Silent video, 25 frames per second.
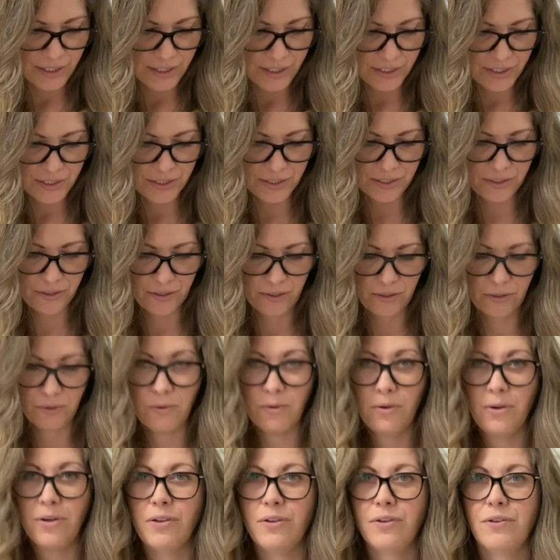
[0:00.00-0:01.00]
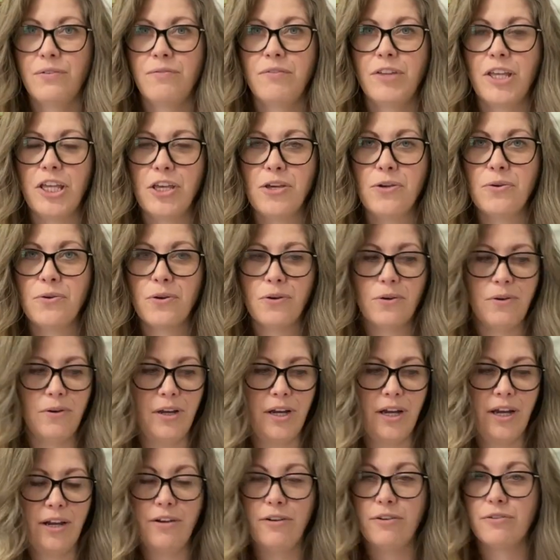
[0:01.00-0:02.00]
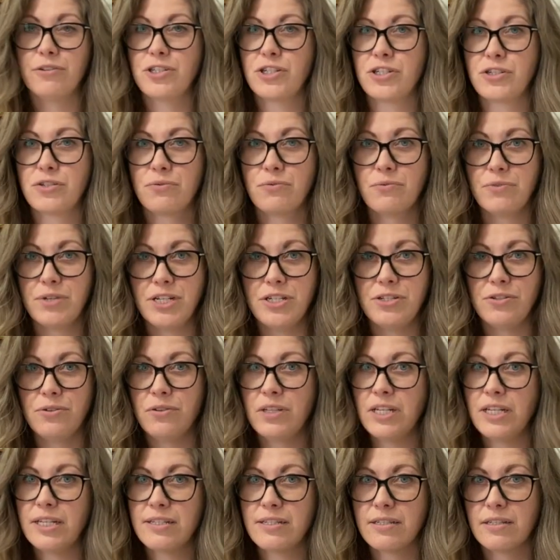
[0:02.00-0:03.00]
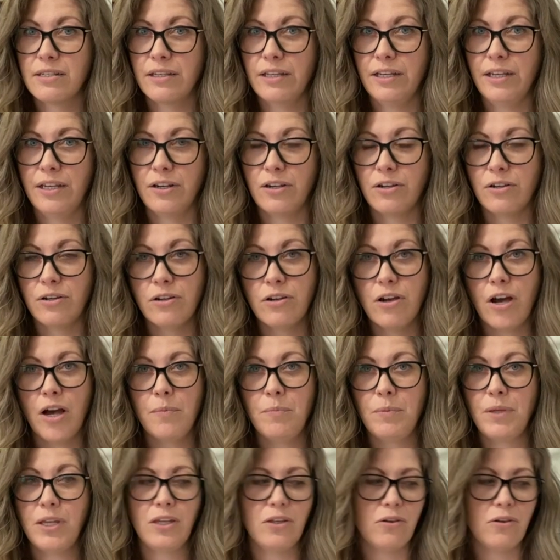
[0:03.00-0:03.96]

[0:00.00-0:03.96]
so you could just redo this in a good copy.